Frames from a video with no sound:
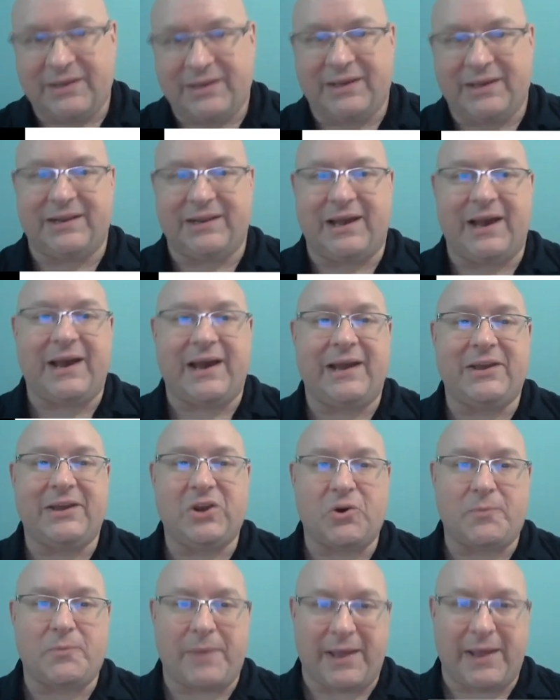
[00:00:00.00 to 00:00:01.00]
an
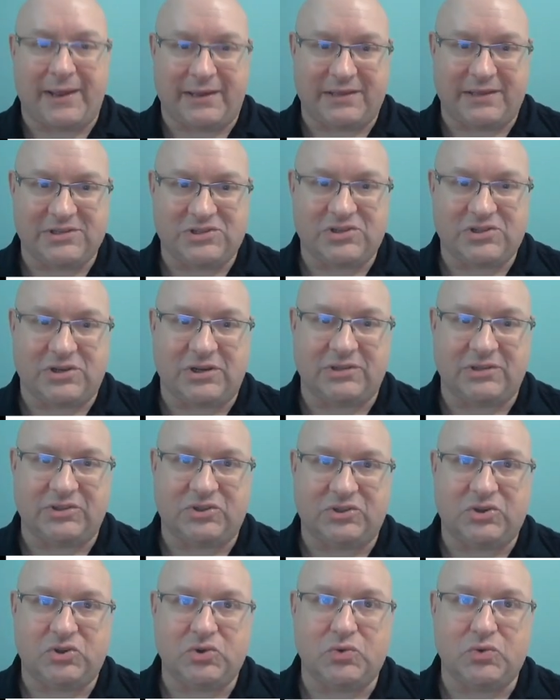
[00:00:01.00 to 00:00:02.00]
I/O package
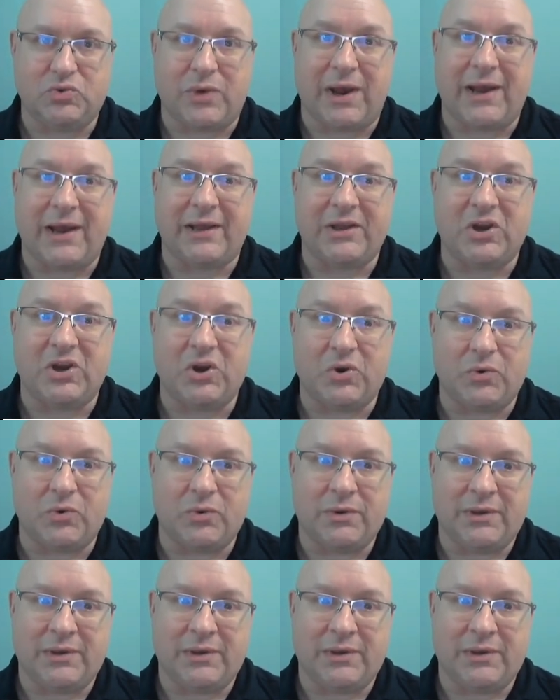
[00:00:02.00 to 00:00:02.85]
called cuIO